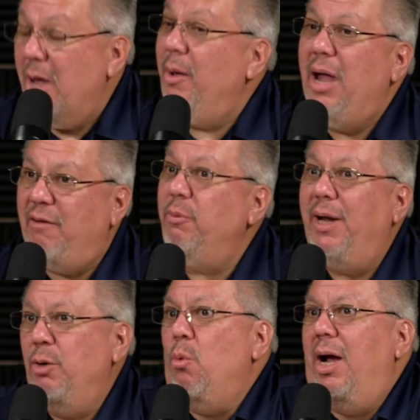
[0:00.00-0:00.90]

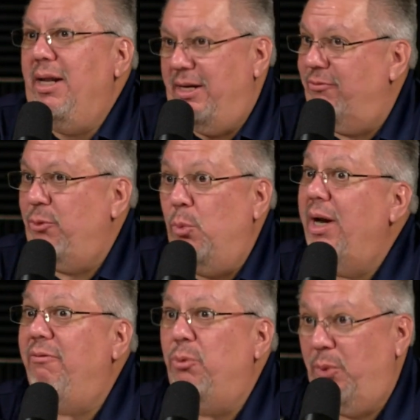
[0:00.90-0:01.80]
Everybody wanted it for
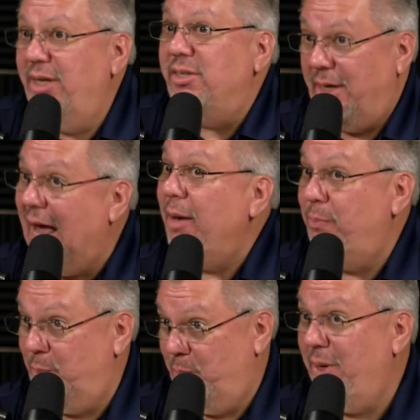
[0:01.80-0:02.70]
whatever reason, hype
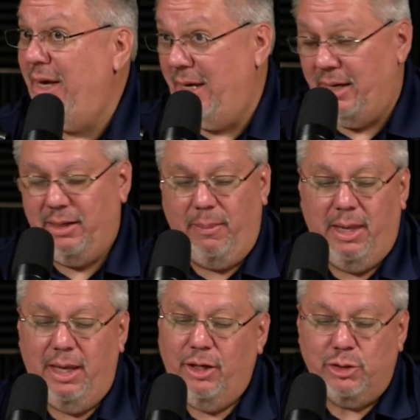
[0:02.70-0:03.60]
being it.
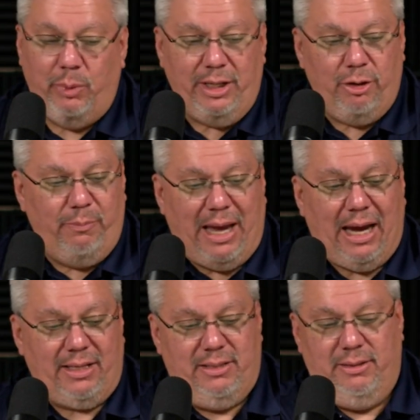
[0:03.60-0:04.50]
So we can go
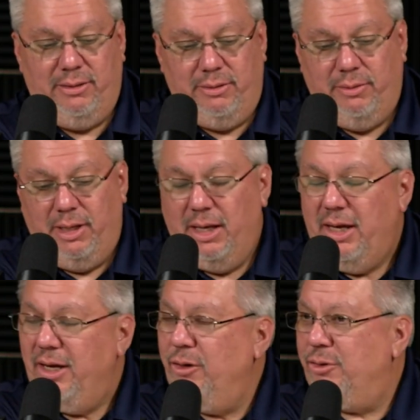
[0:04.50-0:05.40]
back to,
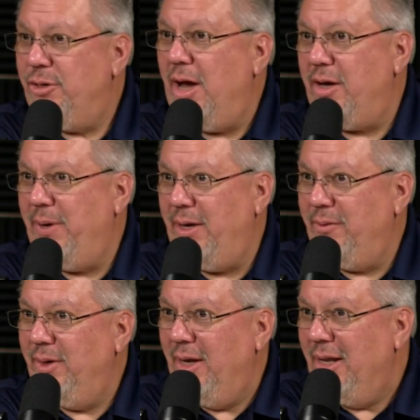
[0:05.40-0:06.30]
talk
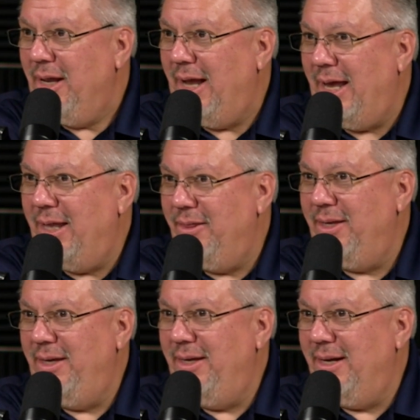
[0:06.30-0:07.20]
about
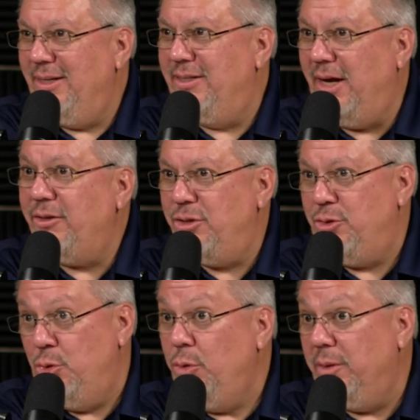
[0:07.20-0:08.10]
the Dutch
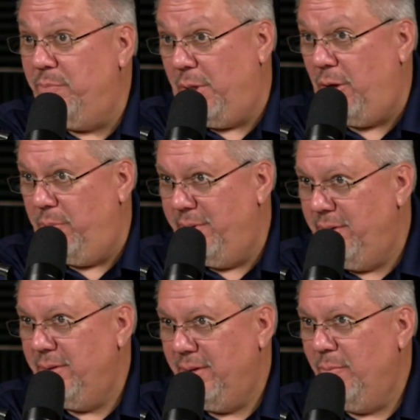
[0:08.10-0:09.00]
tulip bulb
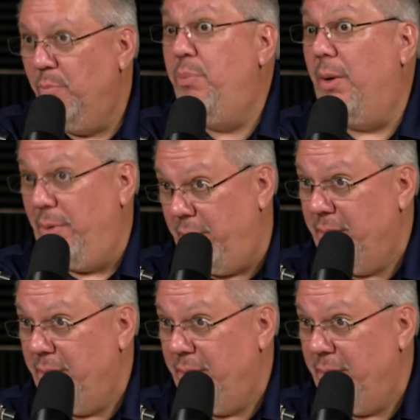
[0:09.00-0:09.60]
bubble.